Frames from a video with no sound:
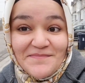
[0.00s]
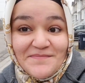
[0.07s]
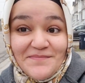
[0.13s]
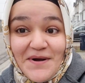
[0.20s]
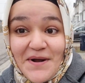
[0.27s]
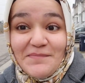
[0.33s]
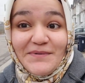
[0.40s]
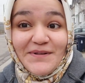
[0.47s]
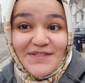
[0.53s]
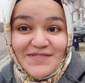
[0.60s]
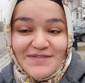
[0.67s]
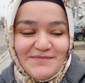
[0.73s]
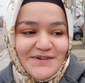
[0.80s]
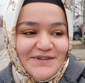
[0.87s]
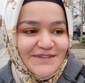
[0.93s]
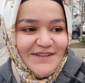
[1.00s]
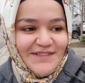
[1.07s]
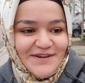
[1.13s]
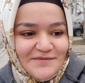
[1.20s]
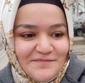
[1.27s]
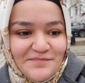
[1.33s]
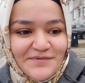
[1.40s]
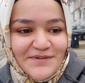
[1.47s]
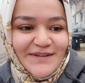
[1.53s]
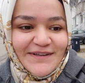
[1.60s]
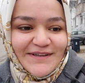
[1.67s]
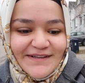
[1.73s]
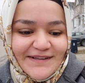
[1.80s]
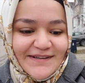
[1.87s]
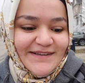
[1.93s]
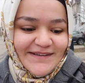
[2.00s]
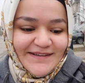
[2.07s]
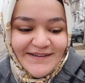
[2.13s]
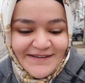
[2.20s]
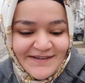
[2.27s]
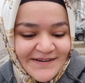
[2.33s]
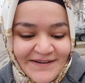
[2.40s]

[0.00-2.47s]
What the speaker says: my blood smear just completely